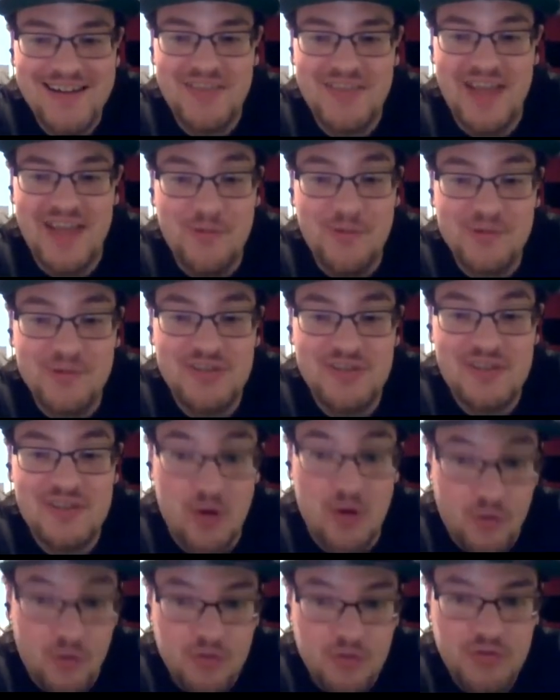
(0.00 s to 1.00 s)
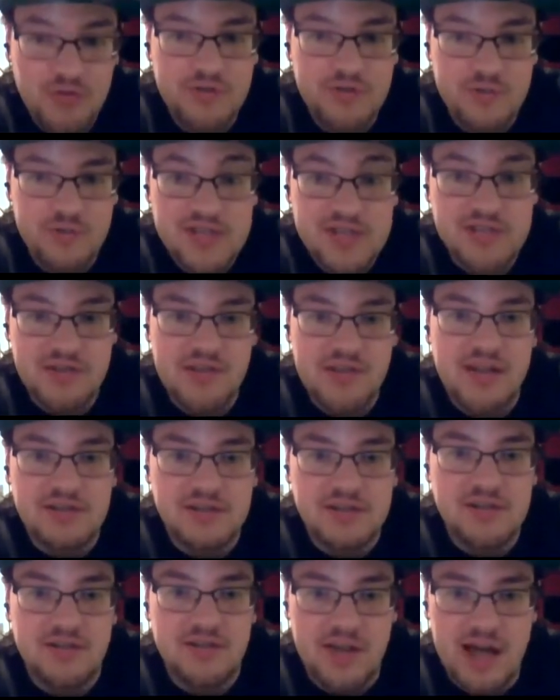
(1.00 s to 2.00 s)
that was the only reason that
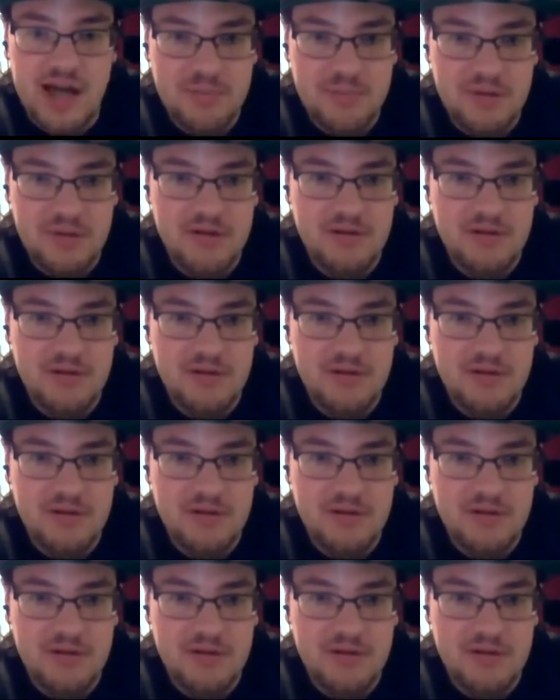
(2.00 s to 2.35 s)
deal happened.